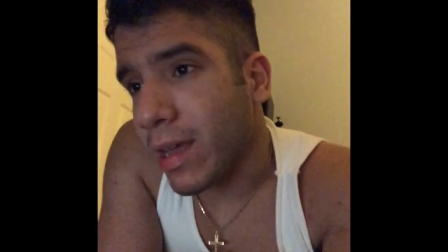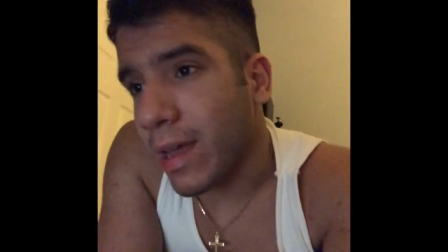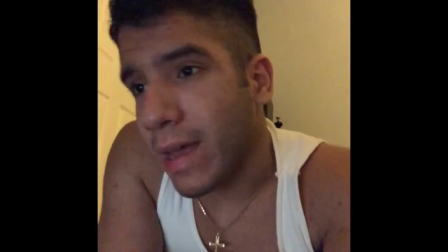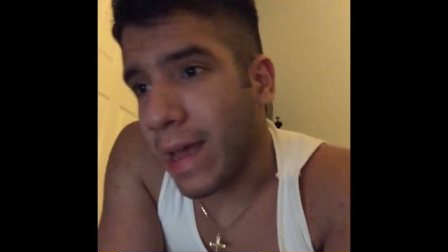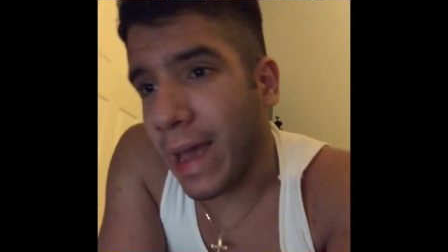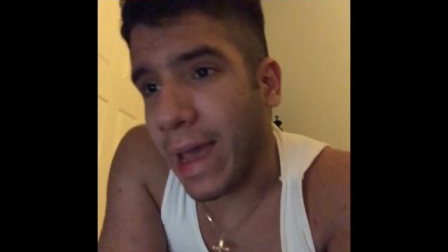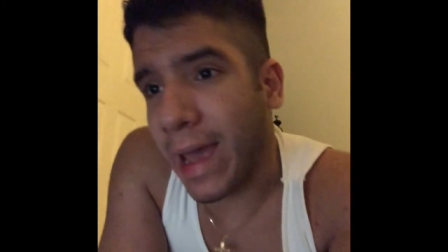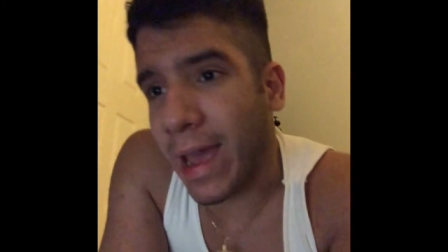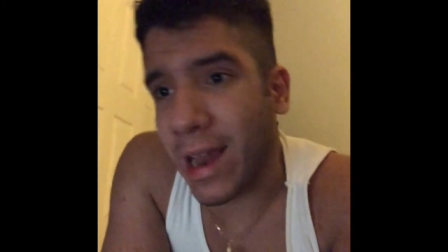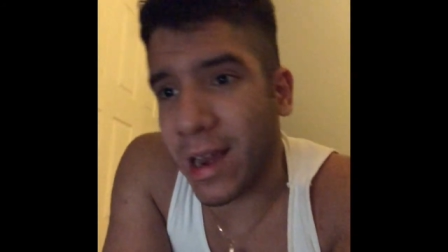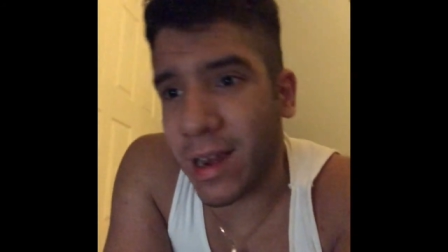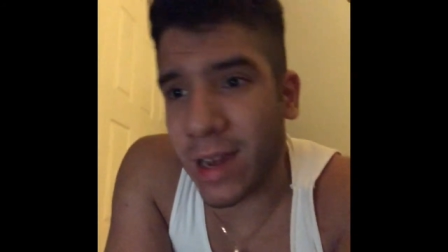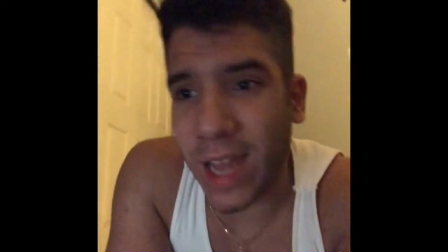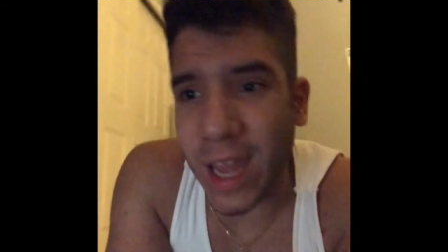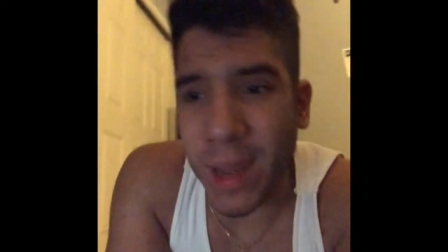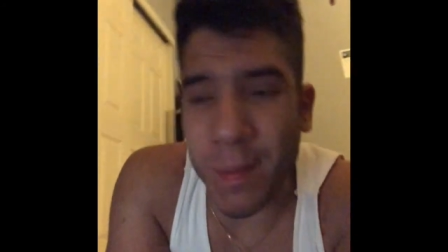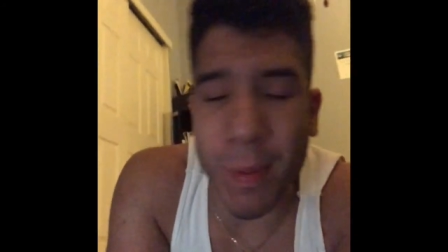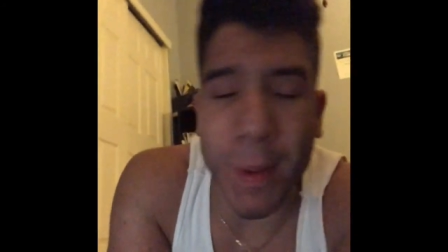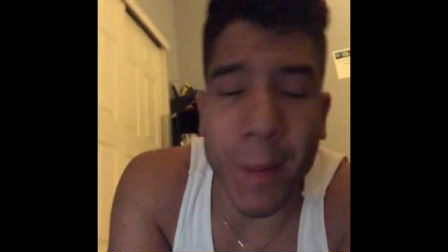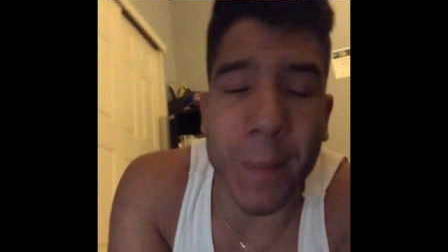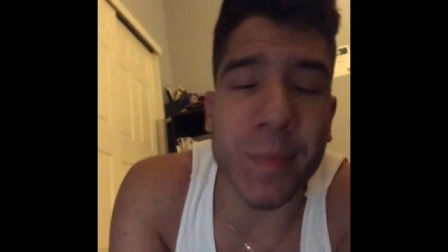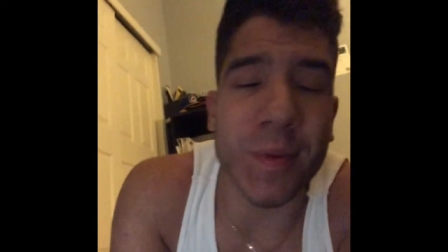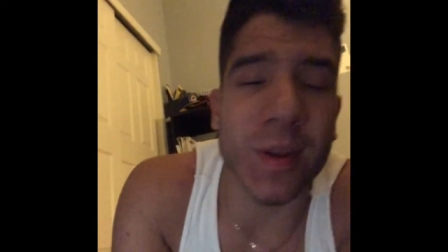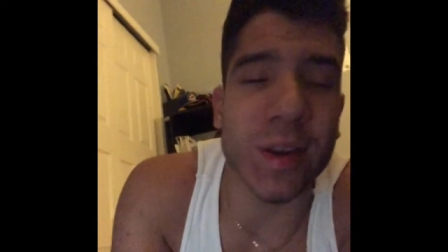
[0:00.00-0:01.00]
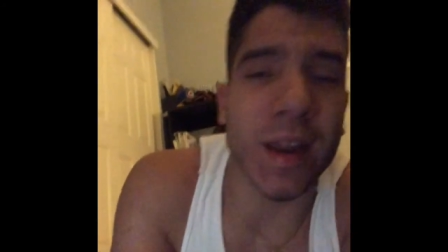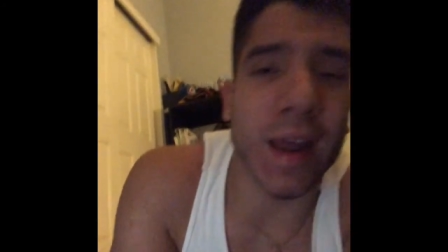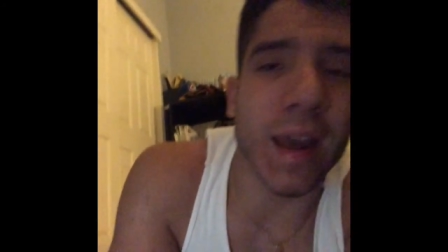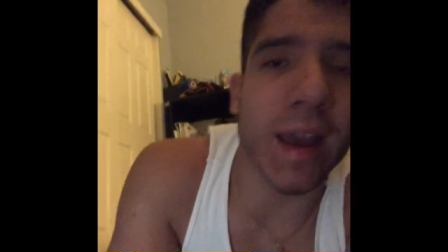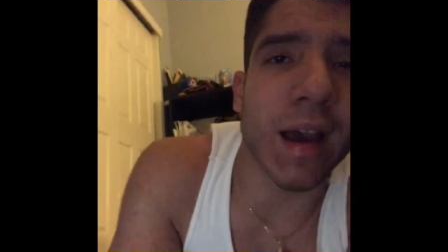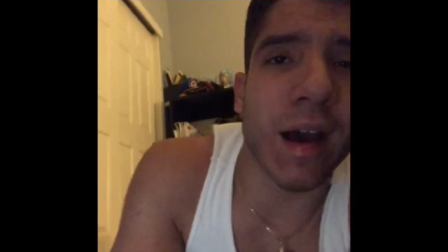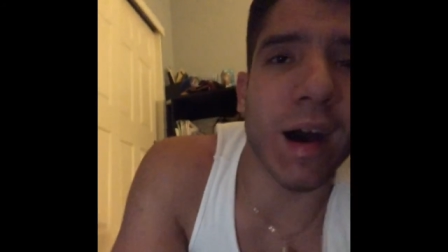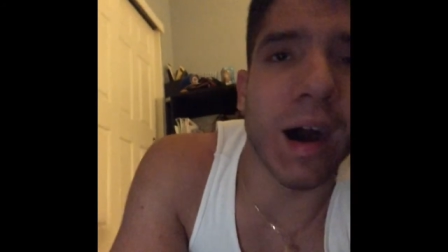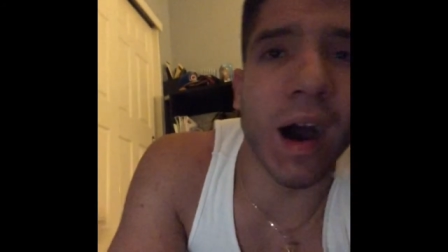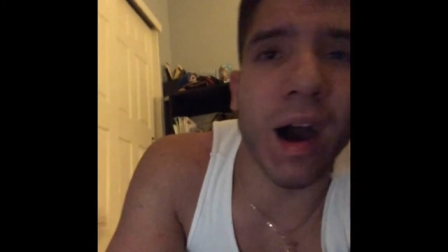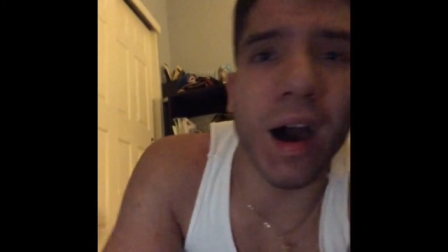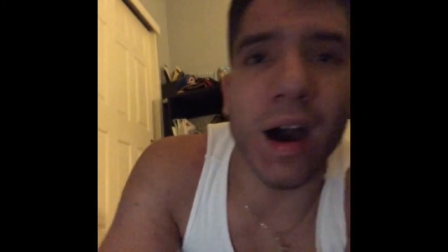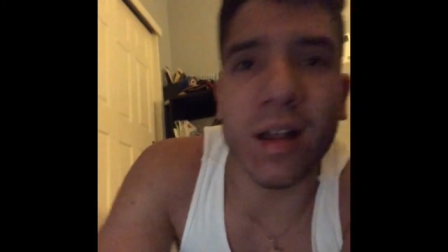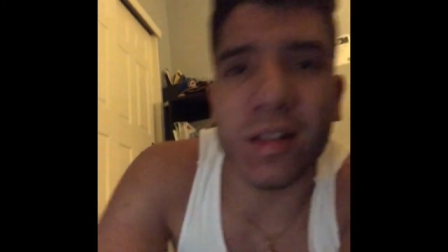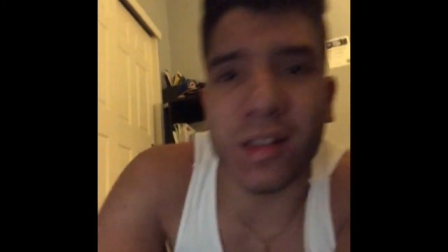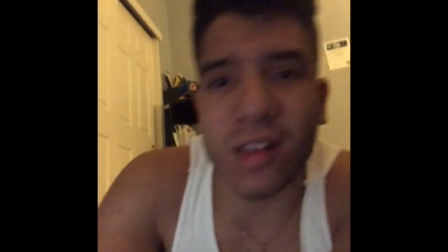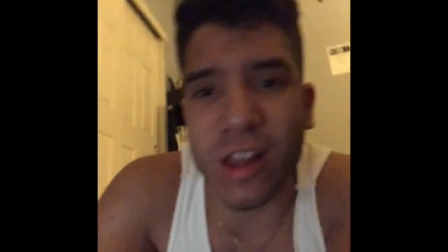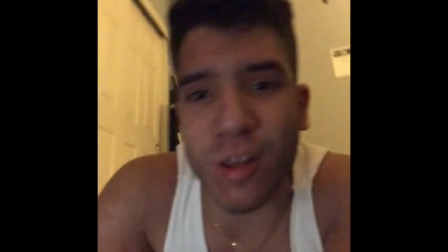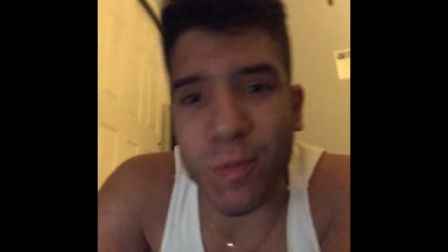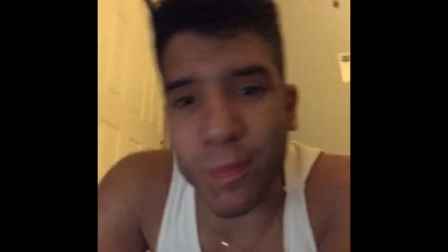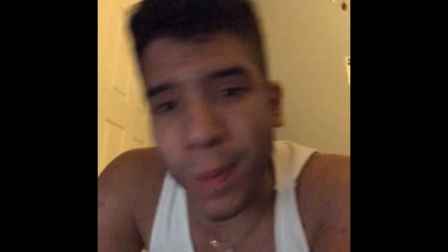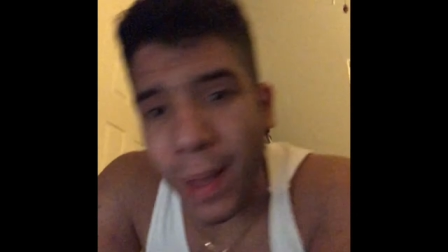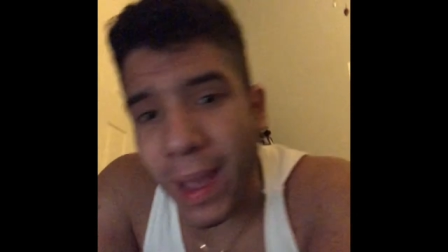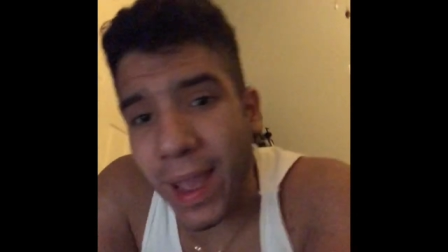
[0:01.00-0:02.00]
and keep up to date on
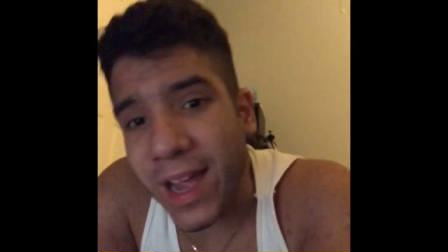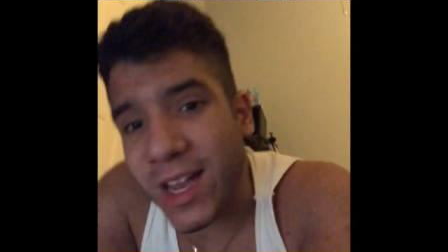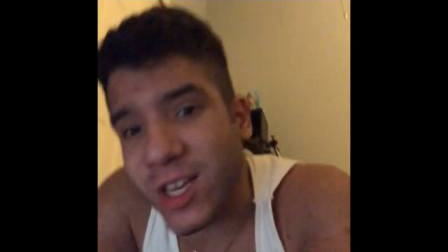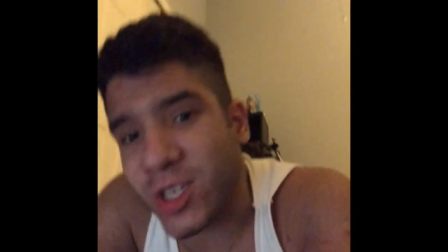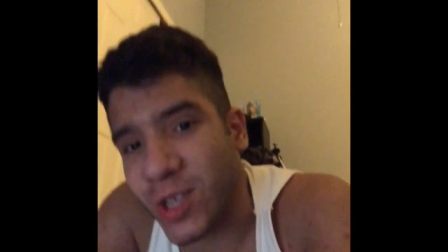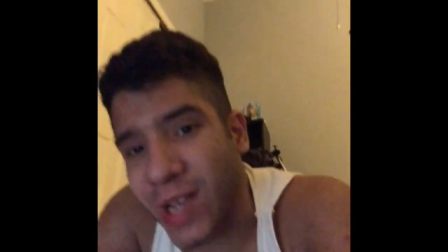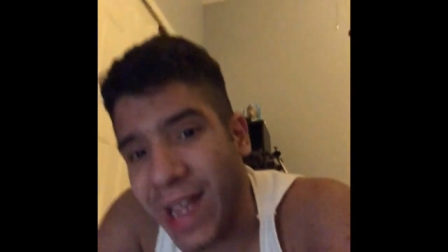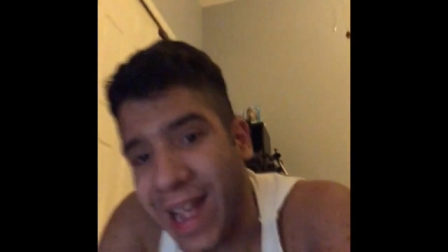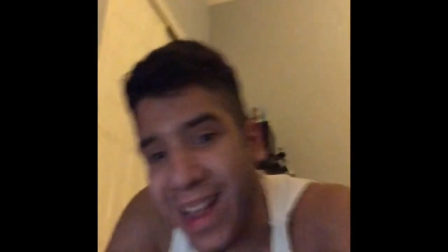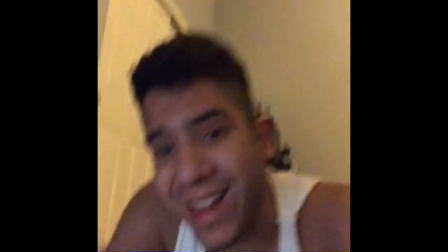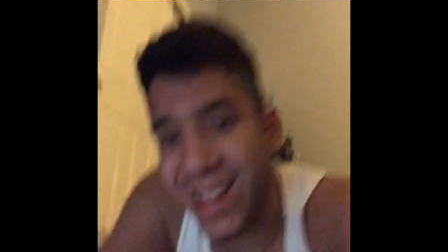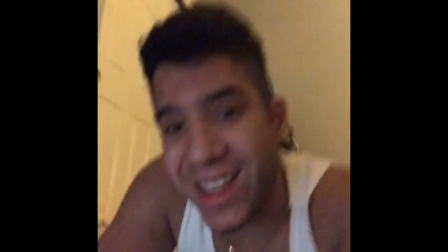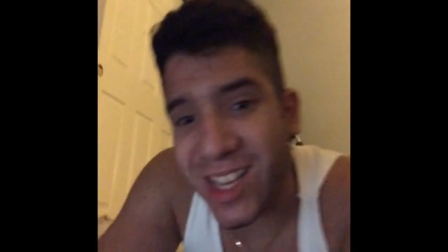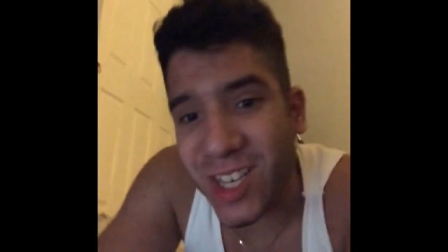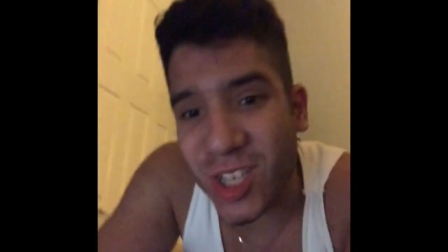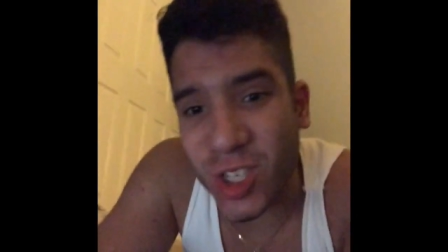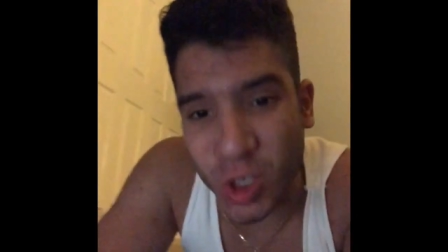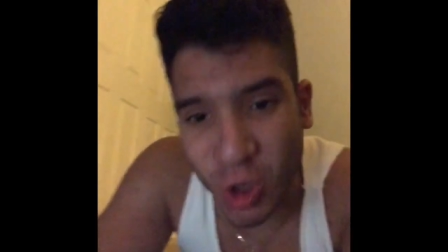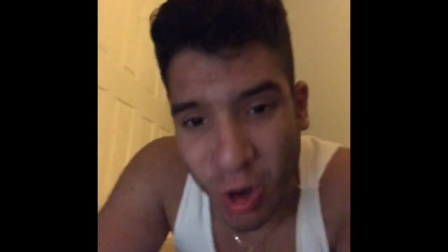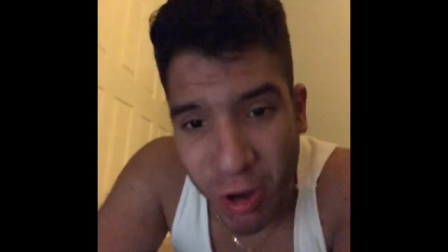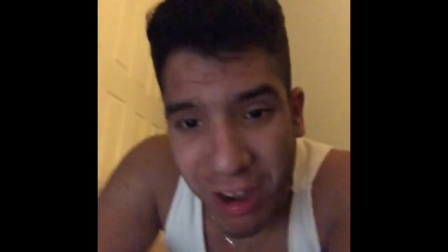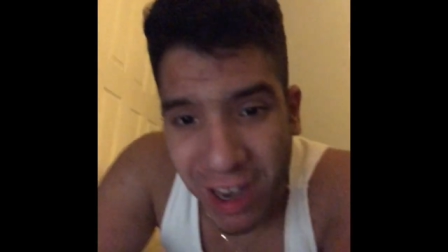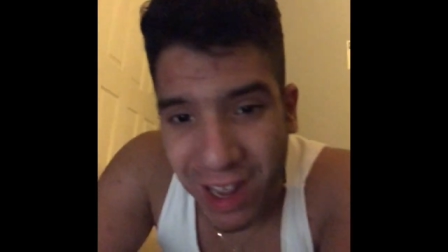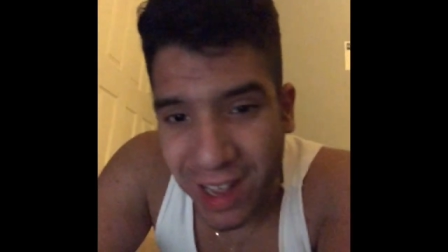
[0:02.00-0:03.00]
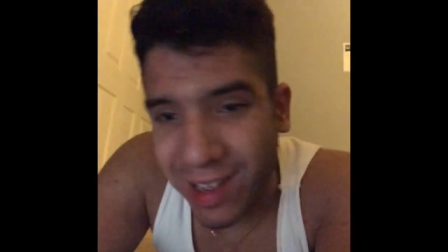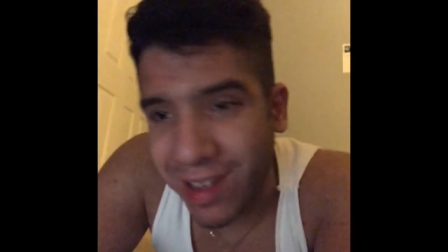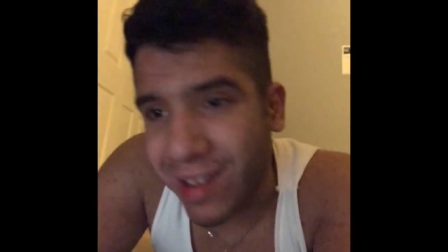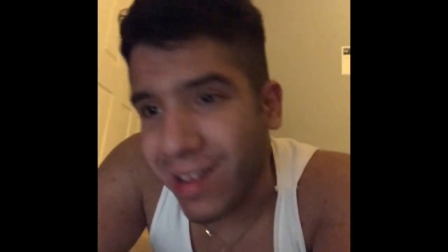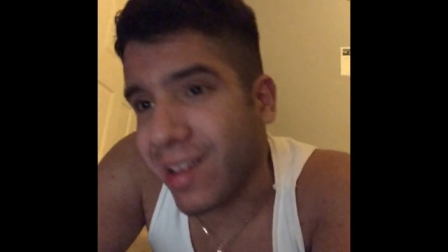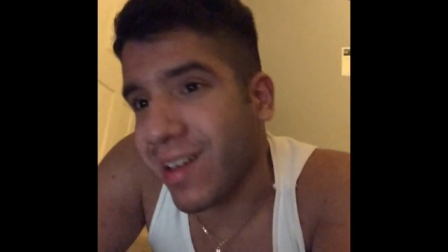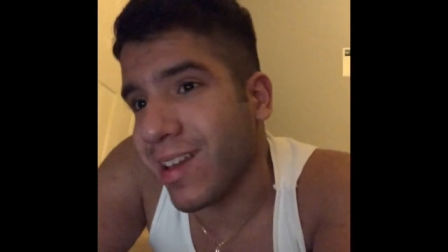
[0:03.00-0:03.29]
this page and this journey,